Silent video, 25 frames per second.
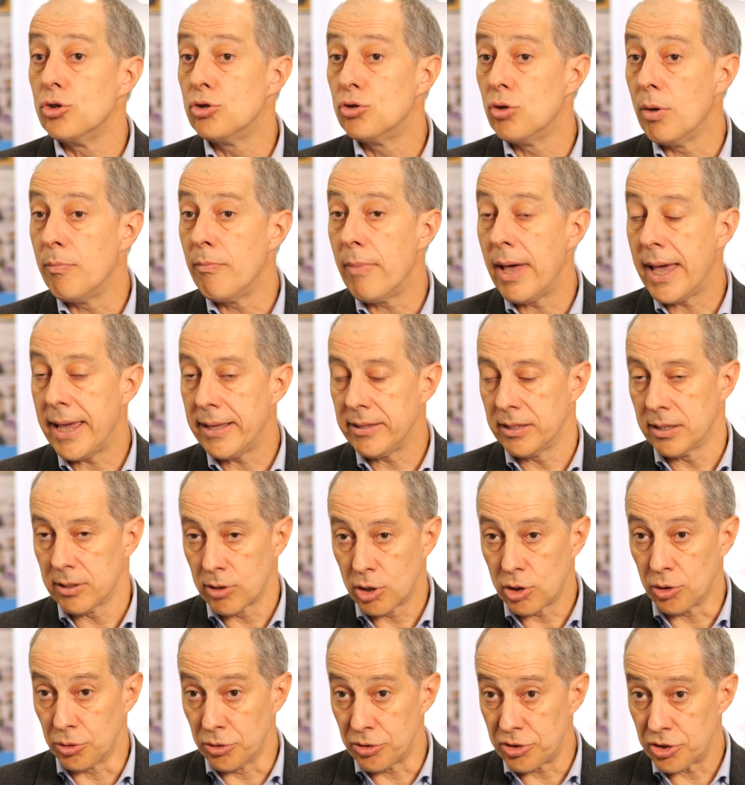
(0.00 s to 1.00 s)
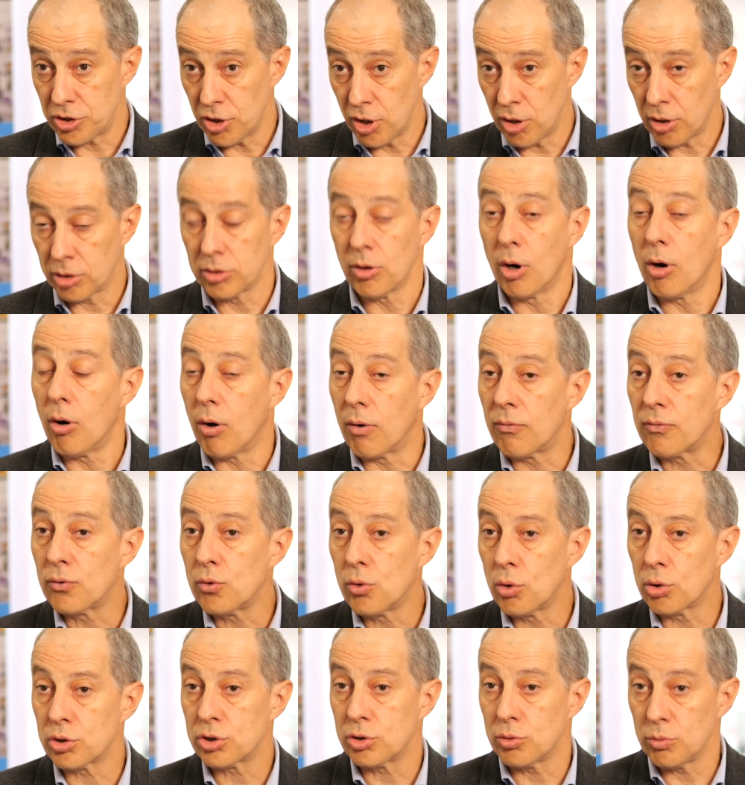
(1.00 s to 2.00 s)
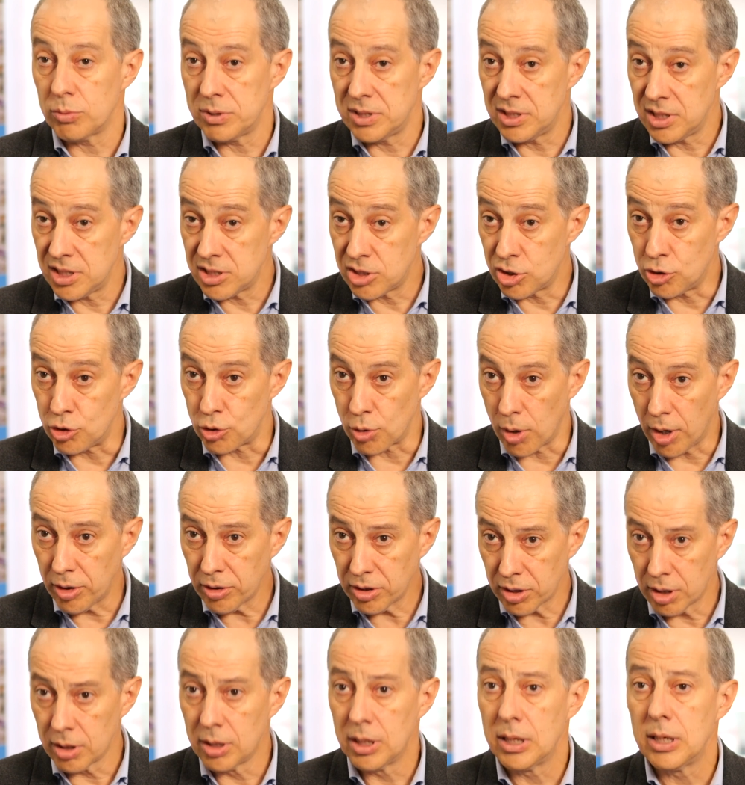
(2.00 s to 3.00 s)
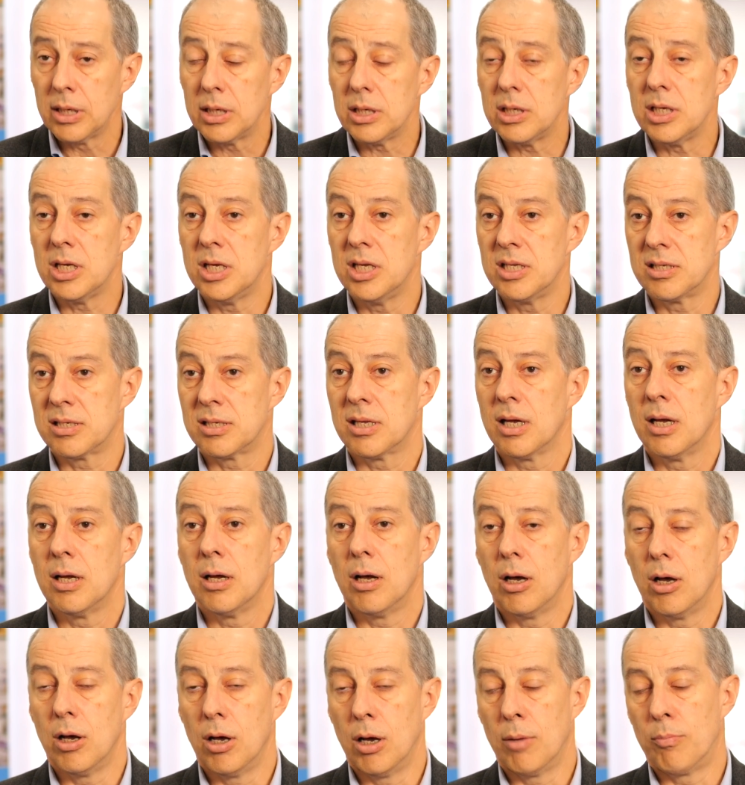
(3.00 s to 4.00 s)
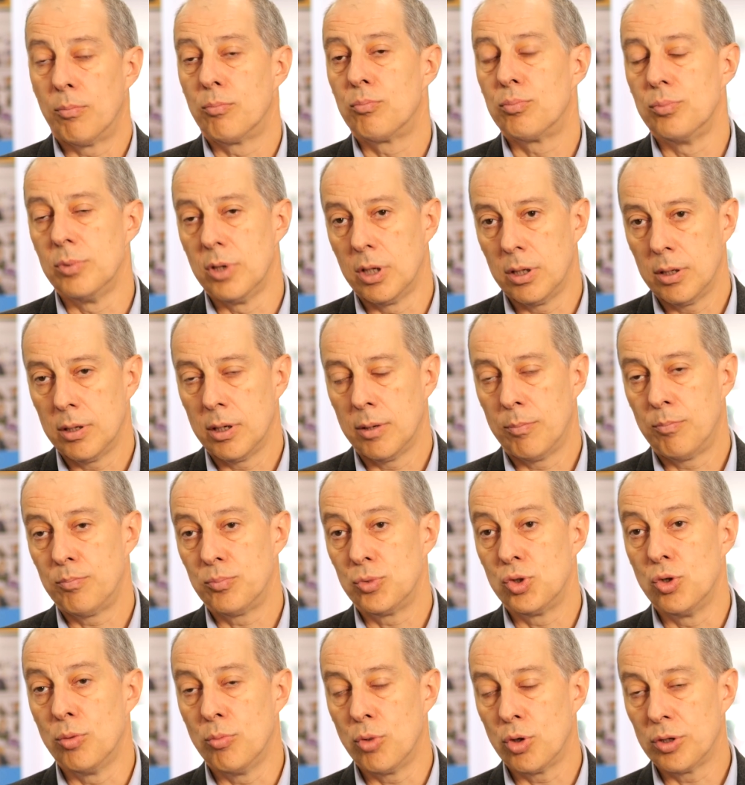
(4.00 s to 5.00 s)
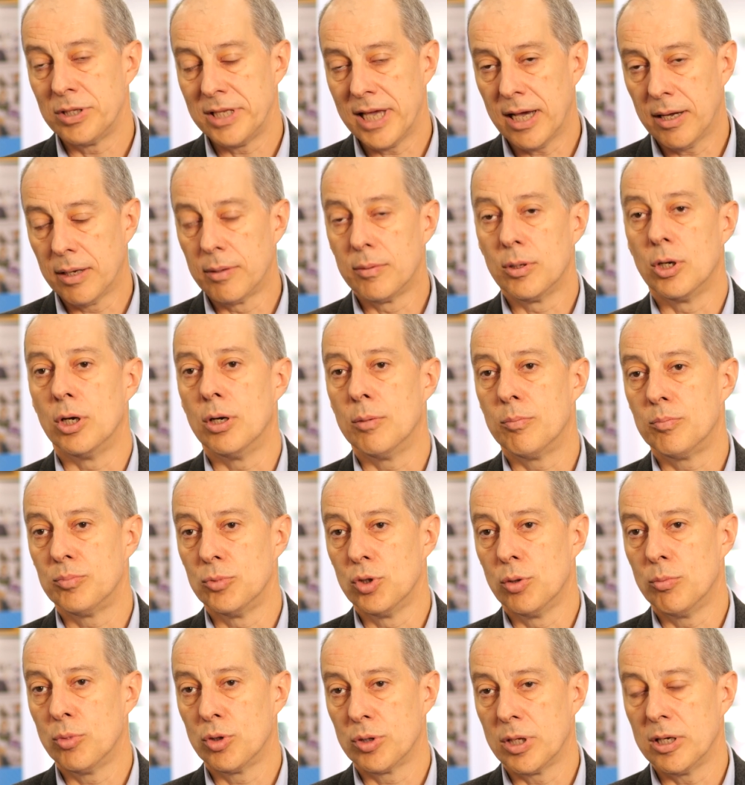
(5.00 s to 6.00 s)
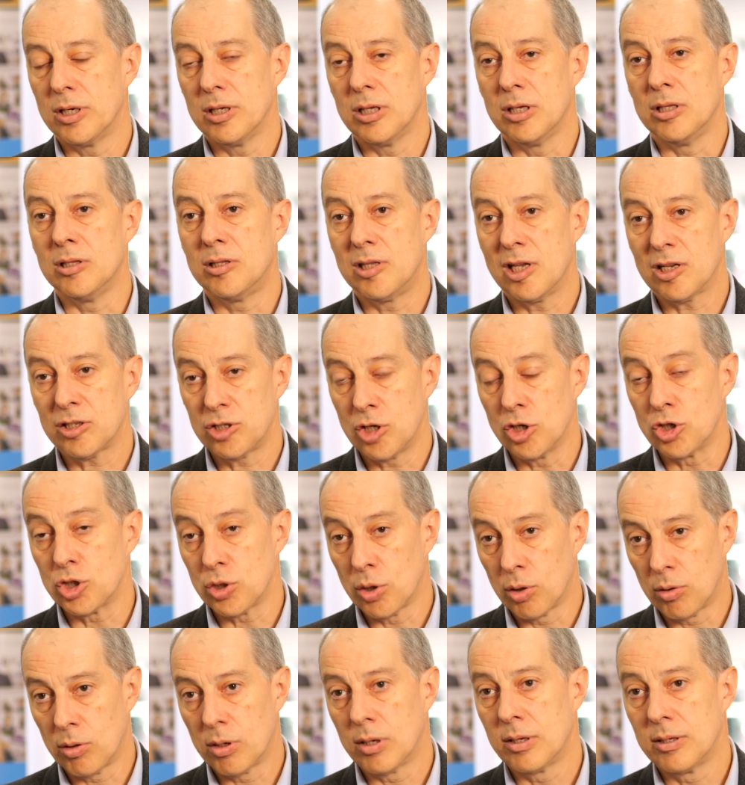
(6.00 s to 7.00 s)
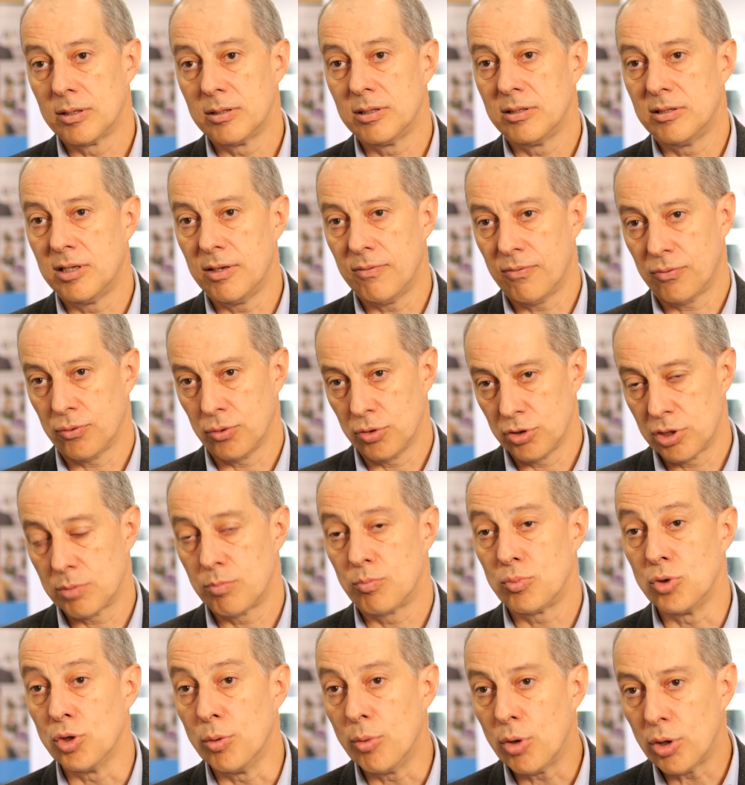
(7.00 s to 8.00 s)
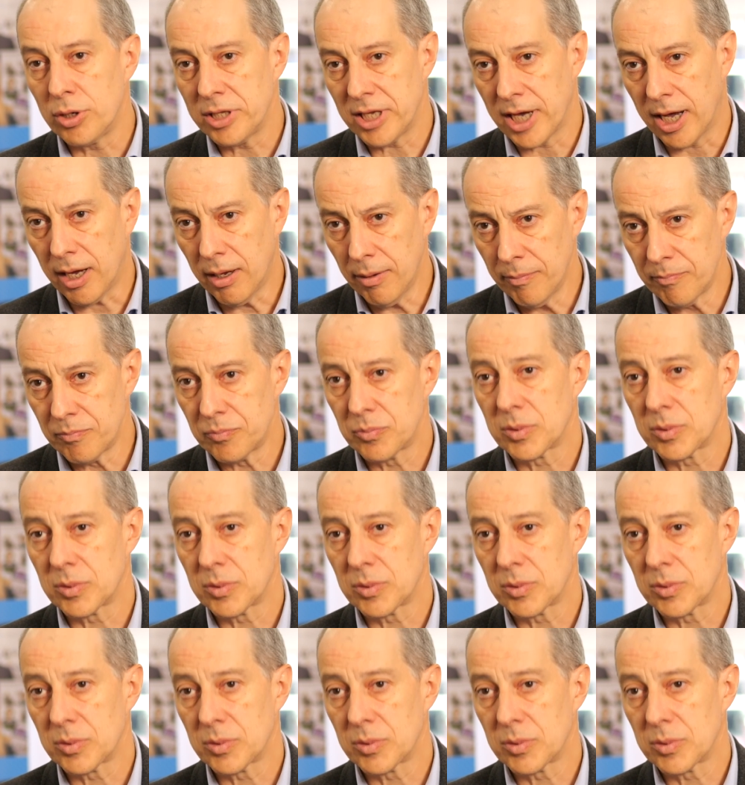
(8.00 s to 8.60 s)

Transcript: The main concern, of course, with this drug is uh, uh, pneumonia, uh, pneumon interstitial diffuse pneumonia,